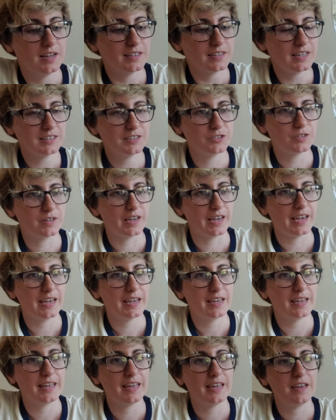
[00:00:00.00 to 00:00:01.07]
that's
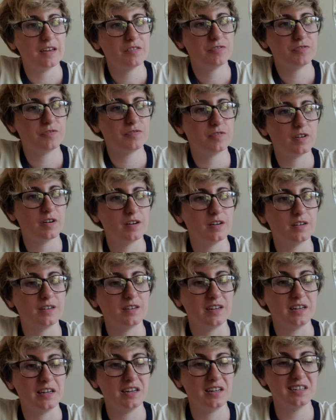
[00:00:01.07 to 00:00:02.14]
okay. If
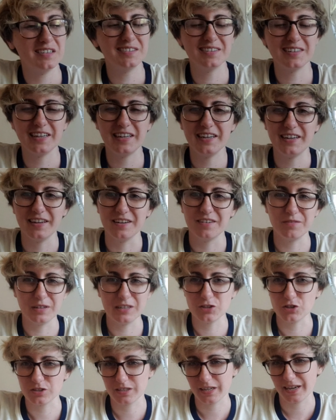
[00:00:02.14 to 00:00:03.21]
it is leaking, we'll
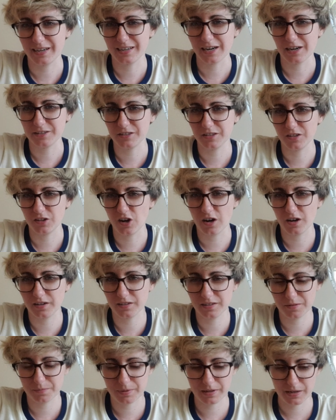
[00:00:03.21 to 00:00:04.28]
just take it out to the
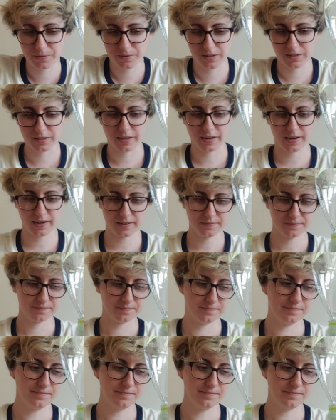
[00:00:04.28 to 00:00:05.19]
garden and play with it there,